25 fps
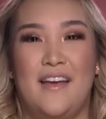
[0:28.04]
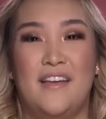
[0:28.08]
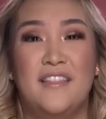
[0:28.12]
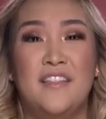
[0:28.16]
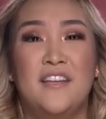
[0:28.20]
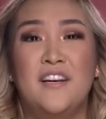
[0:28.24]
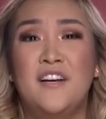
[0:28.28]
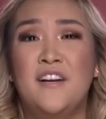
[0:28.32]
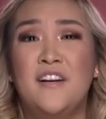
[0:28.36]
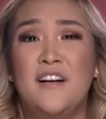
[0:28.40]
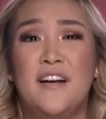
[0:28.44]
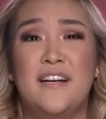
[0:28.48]

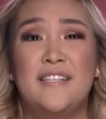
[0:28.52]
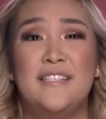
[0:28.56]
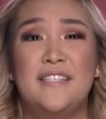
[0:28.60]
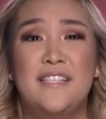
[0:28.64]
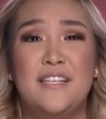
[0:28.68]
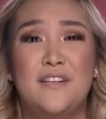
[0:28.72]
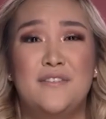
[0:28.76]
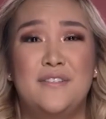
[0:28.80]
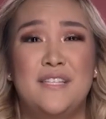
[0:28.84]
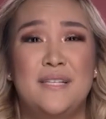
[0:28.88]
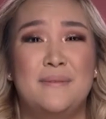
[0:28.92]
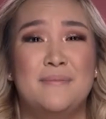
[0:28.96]
And then our
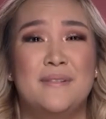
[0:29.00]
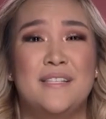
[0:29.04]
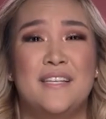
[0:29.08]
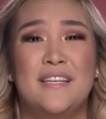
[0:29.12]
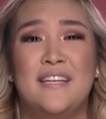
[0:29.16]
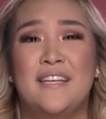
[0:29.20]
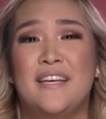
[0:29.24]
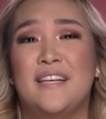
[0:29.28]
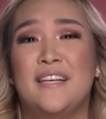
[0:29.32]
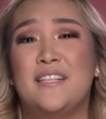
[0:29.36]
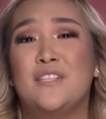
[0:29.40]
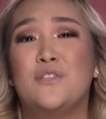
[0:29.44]
SEO team's
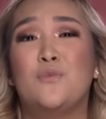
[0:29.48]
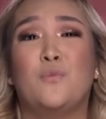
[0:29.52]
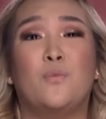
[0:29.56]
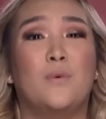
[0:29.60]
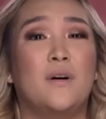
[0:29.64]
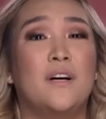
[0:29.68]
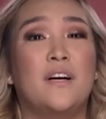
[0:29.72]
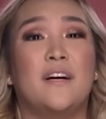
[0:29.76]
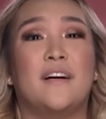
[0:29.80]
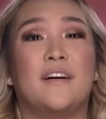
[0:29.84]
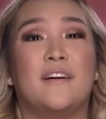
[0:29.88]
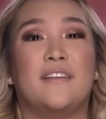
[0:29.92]
gonna get to
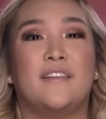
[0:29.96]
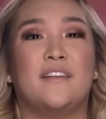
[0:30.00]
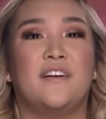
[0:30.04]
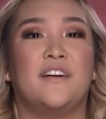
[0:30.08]
work.